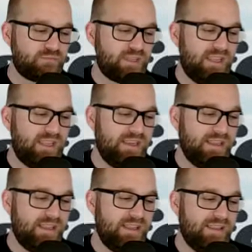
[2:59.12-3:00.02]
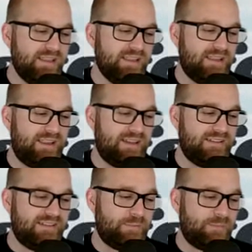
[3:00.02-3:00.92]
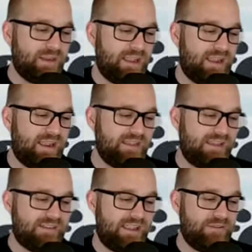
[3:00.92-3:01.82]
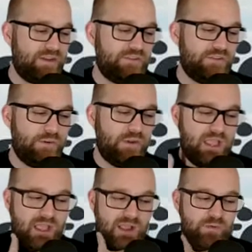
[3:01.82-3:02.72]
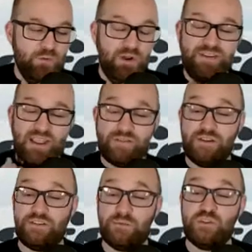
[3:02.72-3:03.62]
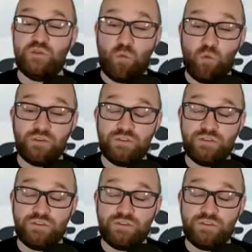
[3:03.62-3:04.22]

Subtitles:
And something I like diving into. Before I dive into some sports